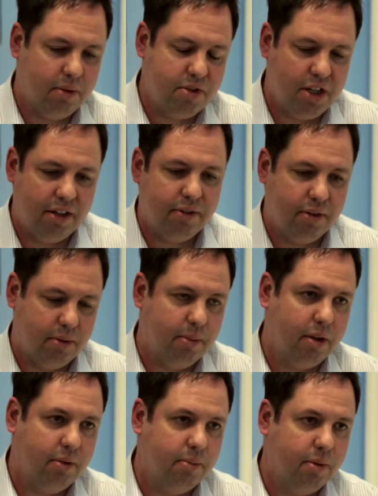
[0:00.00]
Jennifer,
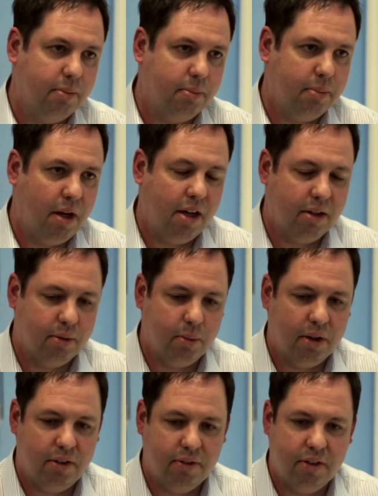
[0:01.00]
my partner and
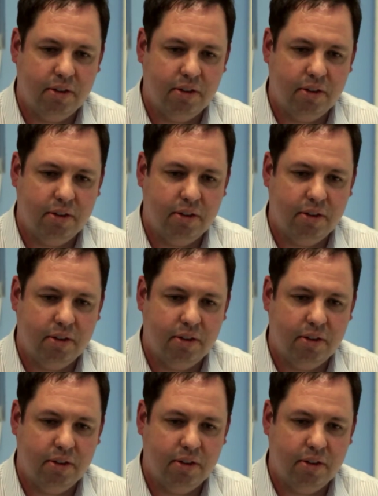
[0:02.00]
wife,